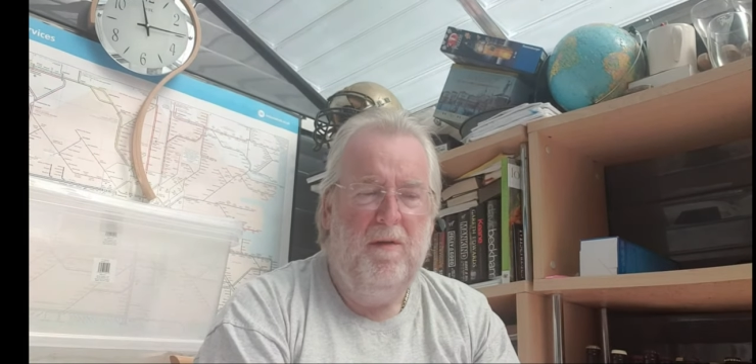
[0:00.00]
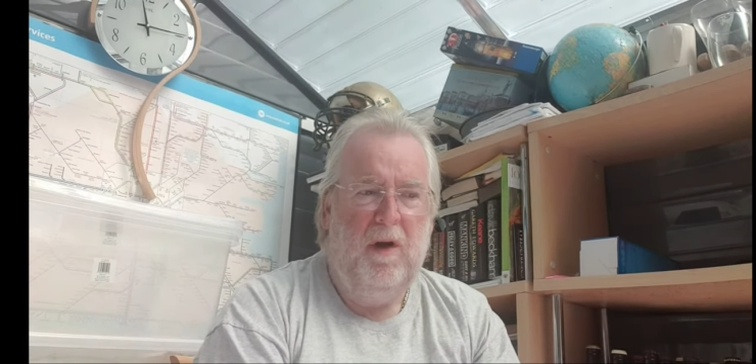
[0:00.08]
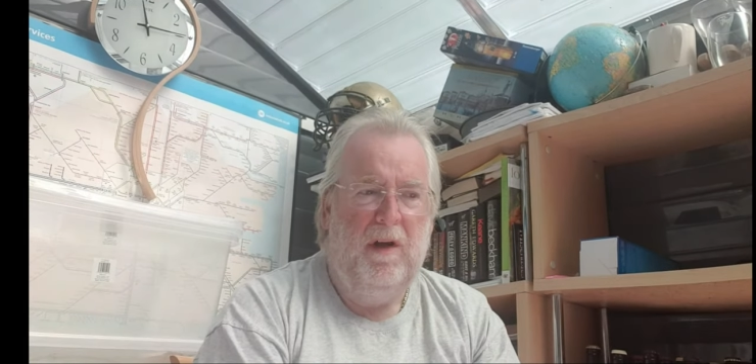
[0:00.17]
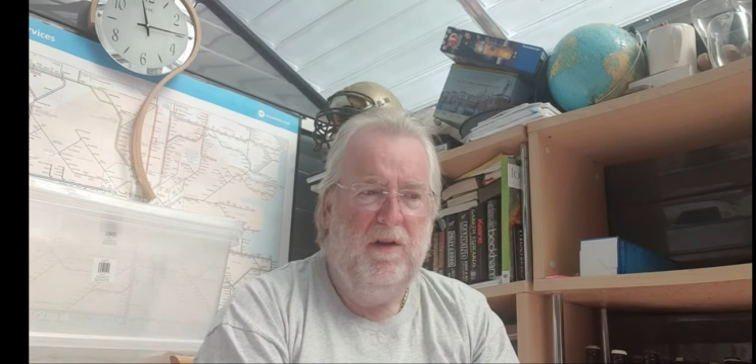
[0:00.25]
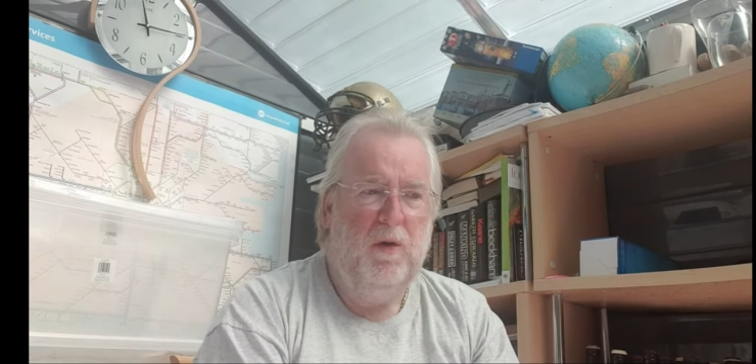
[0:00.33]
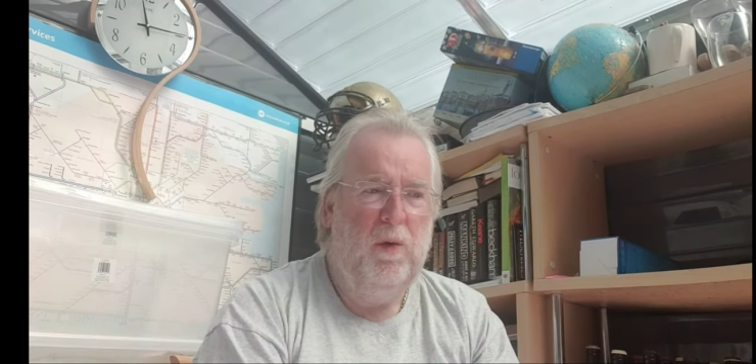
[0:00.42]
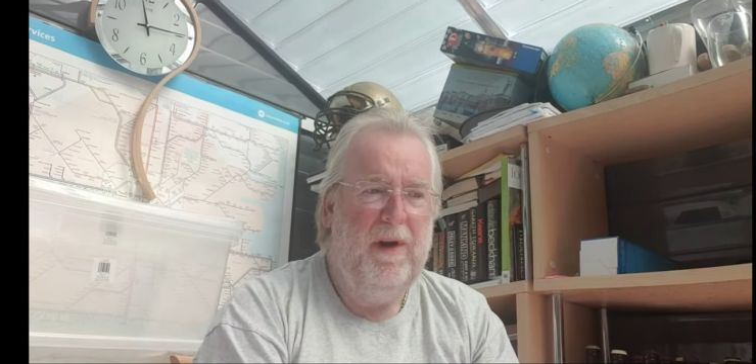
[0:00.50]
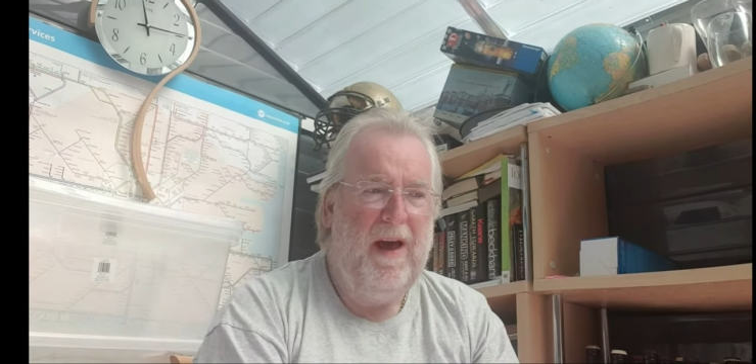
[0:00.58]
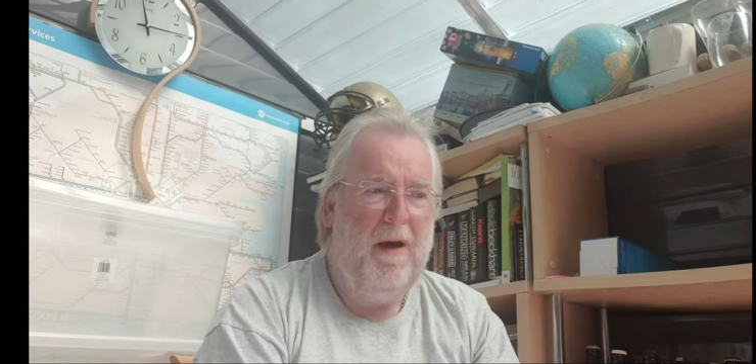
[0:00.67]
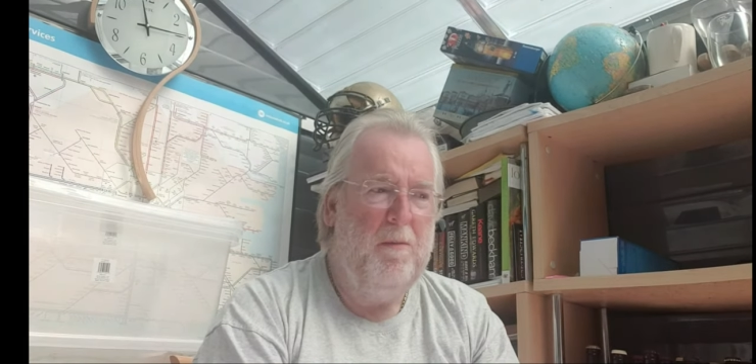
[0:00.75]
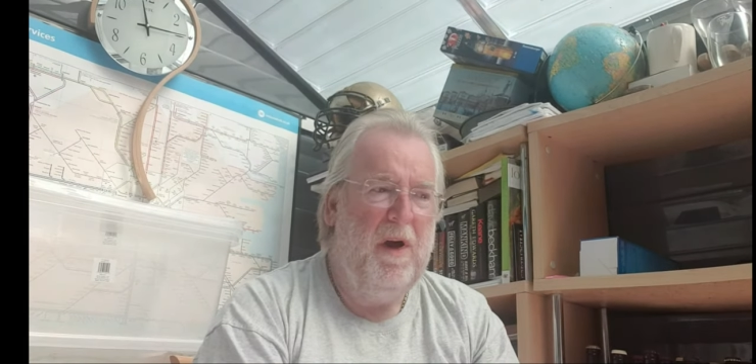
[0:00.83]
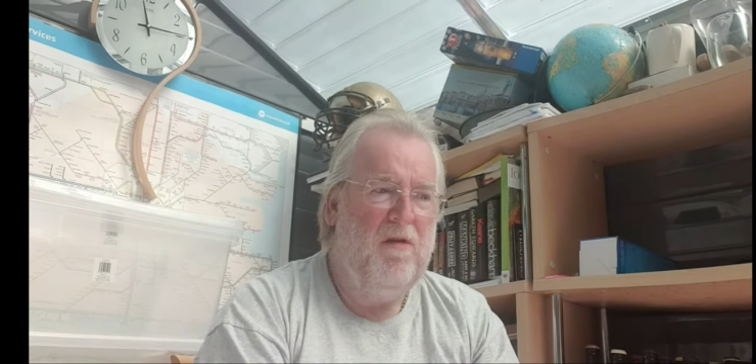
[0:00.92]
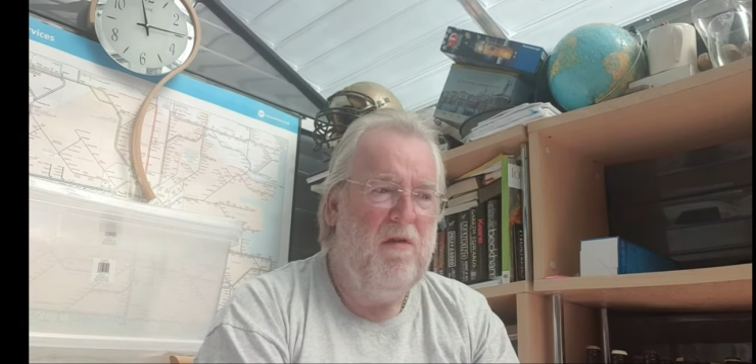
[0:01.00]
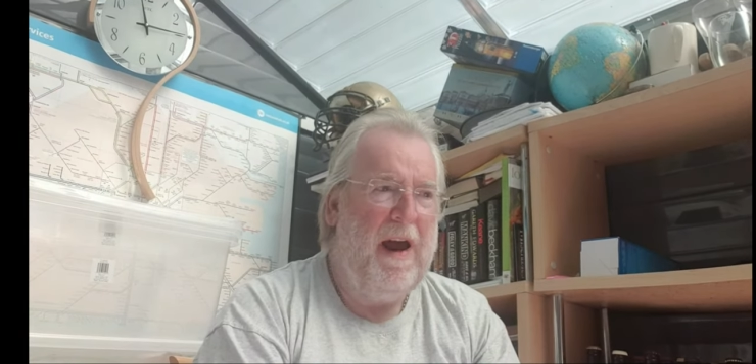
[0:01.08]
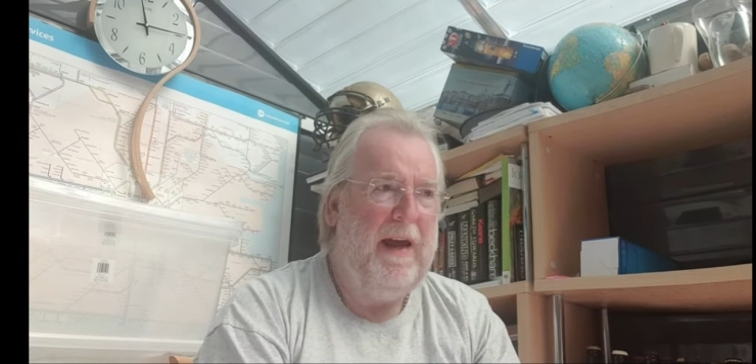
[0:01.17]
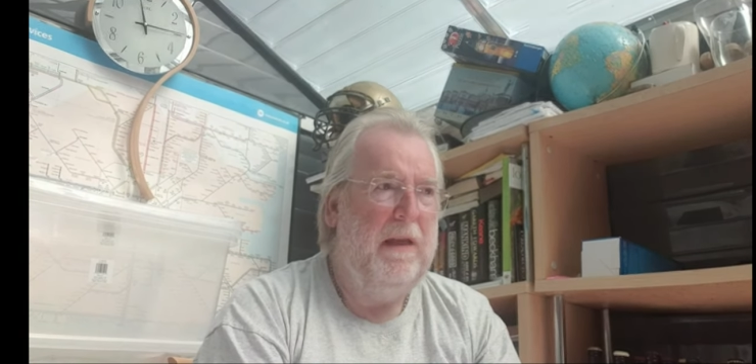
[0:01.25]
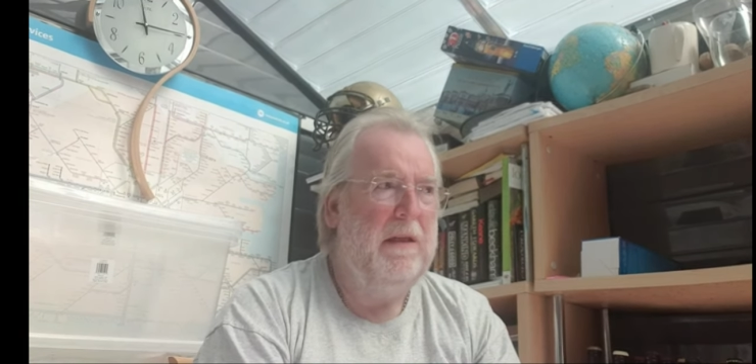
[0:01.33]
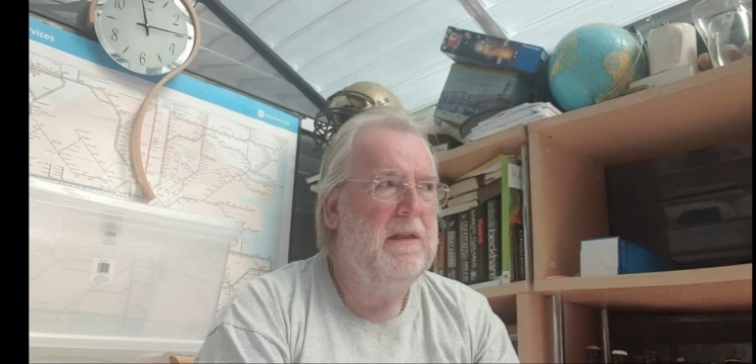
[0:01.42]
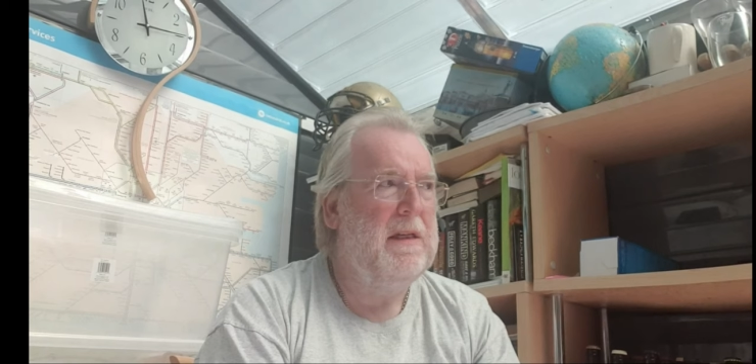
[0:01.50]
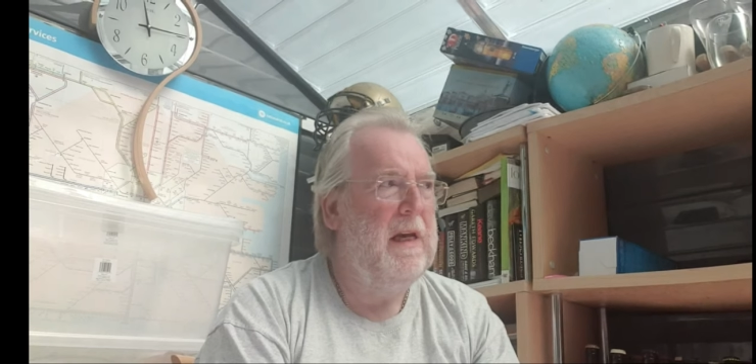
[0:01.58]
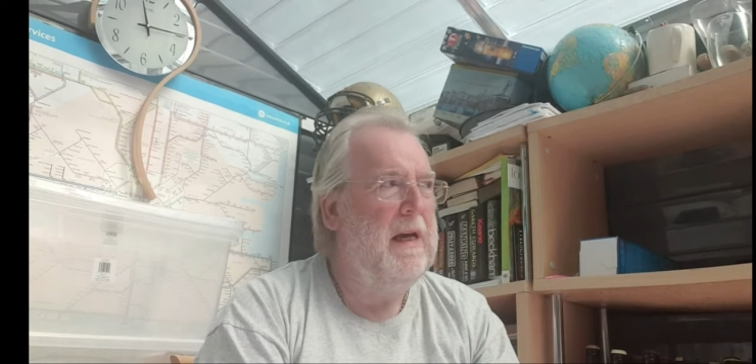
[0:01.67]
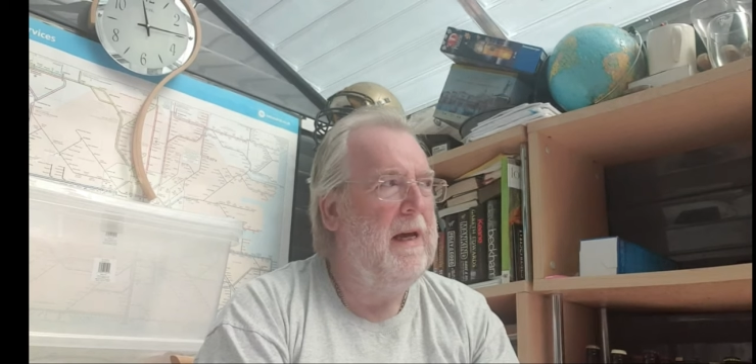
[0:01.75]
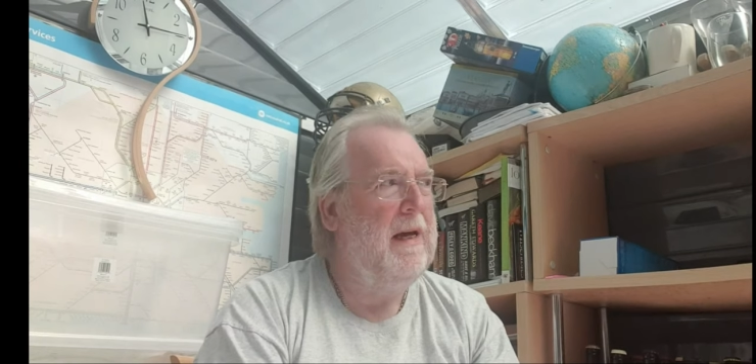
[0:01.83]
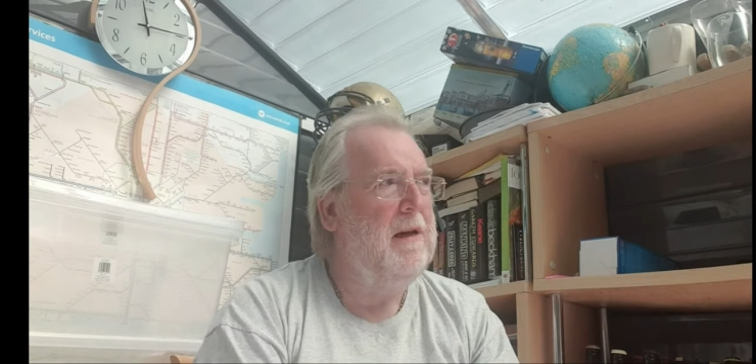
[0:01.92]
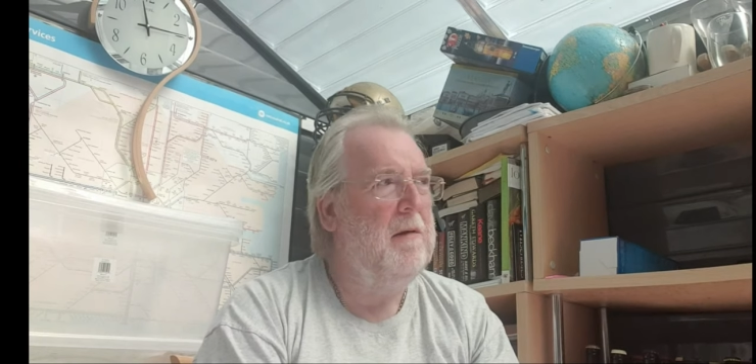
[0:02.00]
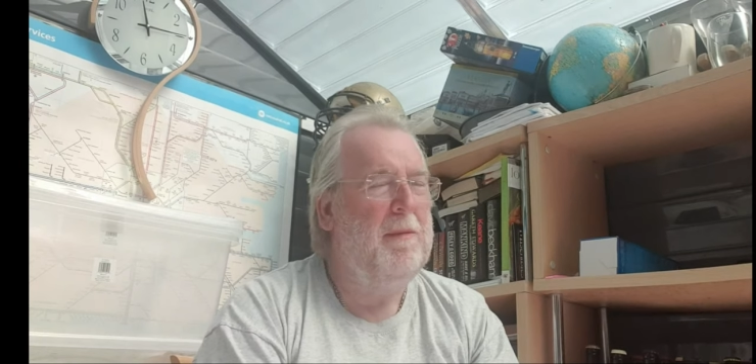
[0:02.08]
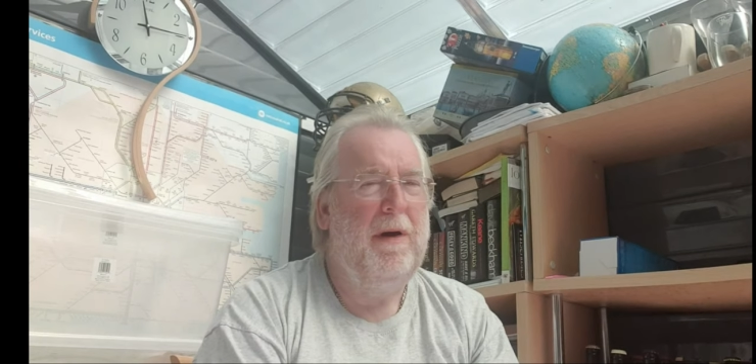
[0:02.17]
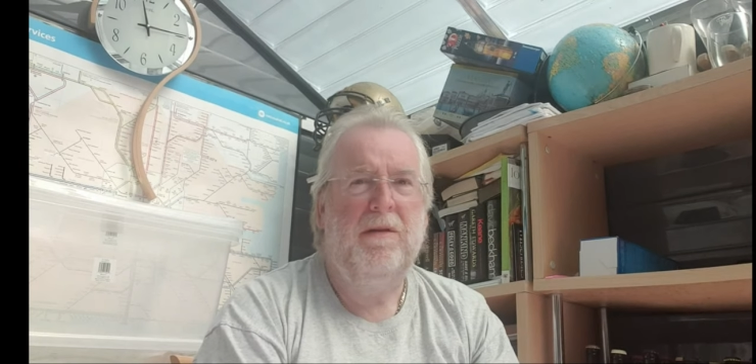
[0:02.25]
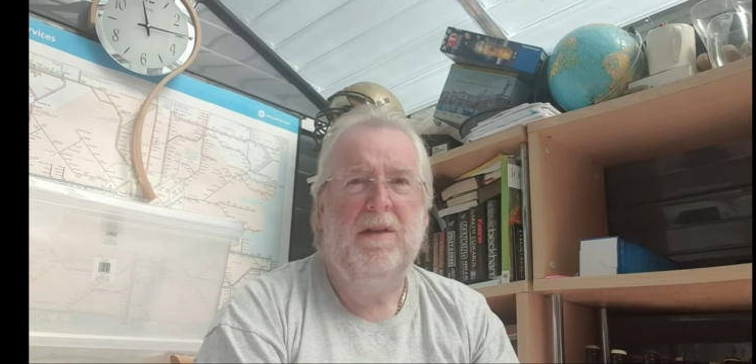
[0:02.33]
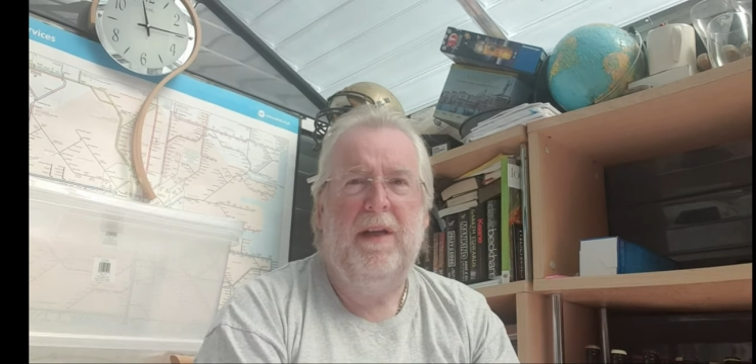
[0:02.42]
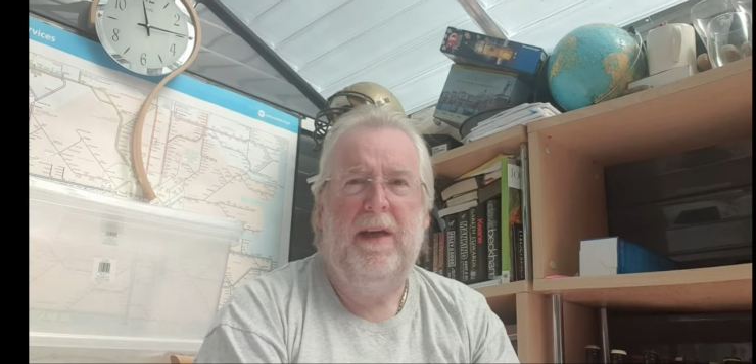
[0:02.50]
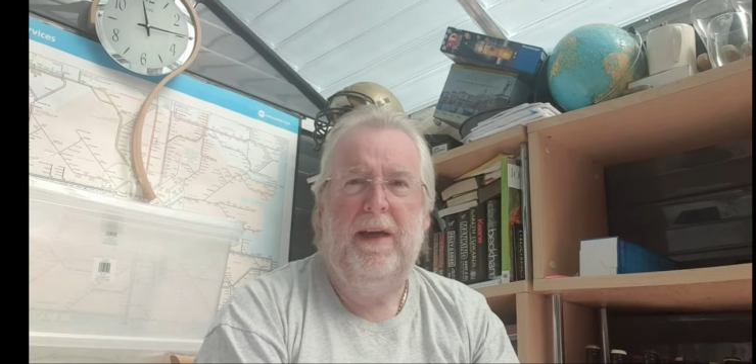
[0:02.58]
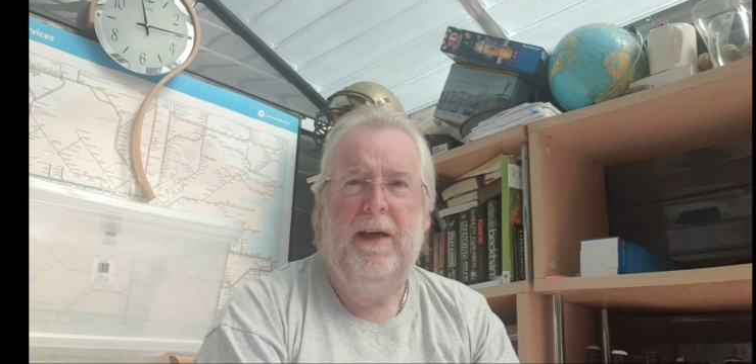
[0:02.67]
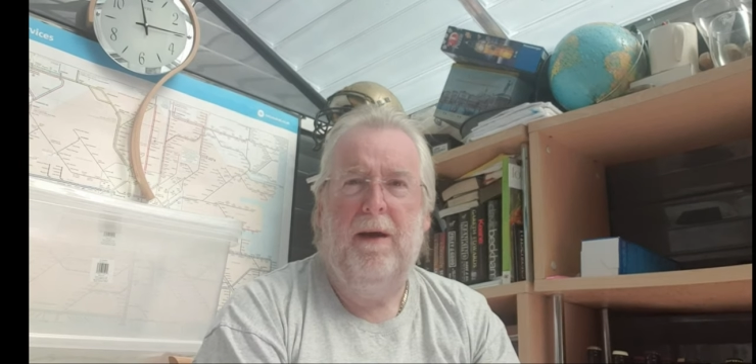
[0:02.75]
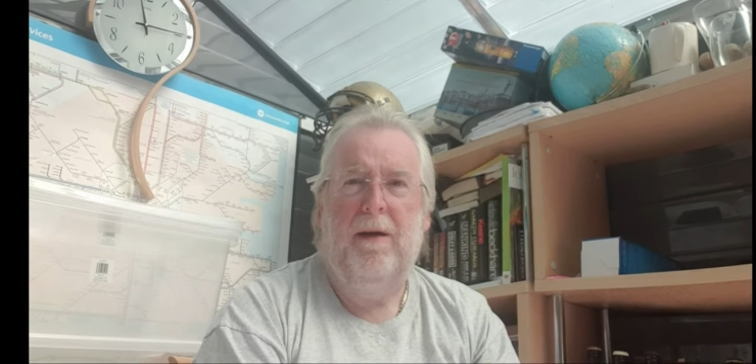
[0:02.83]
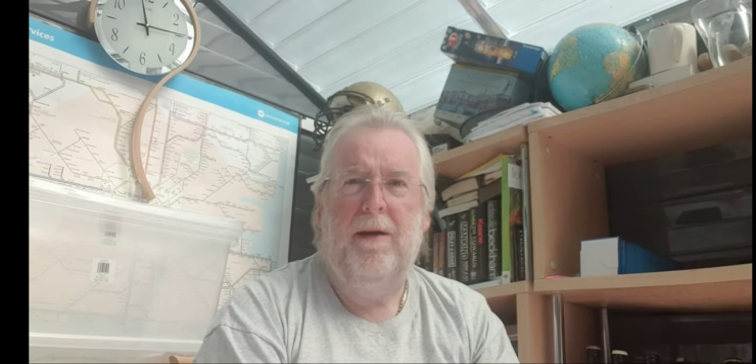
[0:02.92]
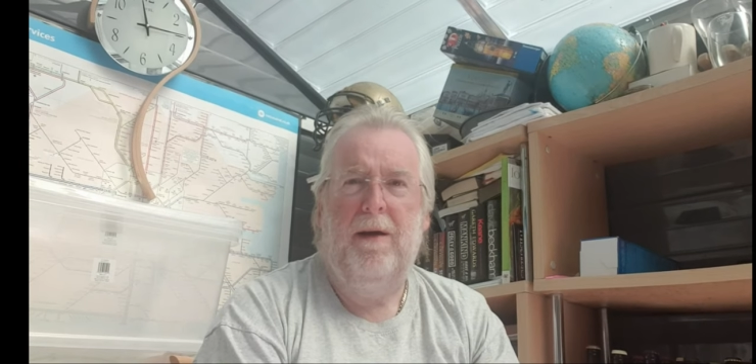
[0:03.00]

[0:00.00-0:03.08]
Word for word: I sorted out my grains and mostly